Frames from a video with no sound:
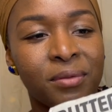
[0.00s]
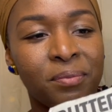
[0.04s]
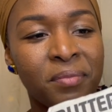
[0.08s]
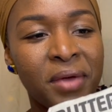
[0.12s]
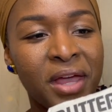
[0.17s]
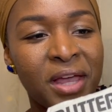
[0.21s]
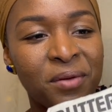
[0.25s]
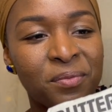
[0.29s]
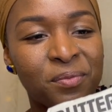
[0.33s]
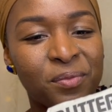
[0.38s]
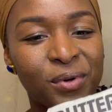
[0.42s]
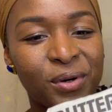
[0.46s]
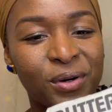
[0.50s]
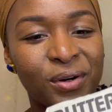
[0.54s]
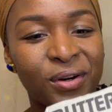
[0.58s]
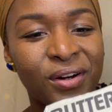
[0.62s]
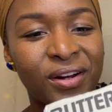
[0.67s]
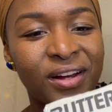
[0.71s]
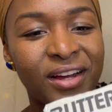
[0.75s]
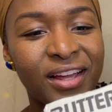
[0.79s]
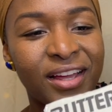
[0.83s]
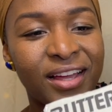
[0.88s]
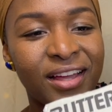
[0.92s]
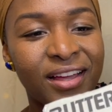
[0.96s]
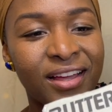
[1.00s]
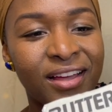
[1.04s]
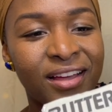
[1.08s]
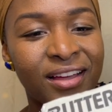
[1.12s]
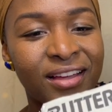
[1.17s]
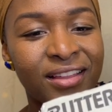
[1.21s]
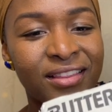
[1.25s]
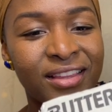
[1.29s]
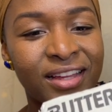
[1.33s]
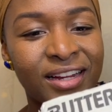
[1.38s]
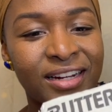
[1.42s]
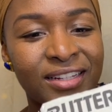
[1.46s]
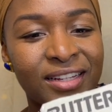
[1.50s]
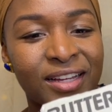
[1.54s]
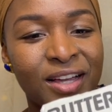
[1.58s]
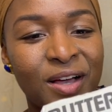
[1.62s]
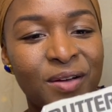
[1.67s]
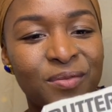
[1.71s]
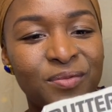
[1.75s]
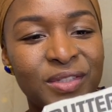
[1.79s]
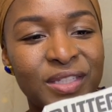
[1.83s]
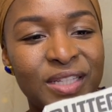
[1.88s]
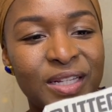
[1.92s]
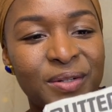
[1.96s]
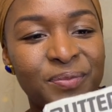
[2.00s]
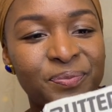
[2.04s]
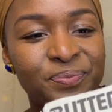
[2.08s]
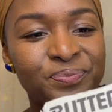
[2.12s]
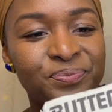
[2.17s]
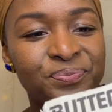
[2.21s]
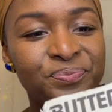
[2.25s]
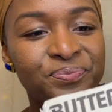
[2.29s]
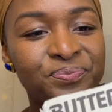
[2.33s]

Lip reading: paper that it comes in.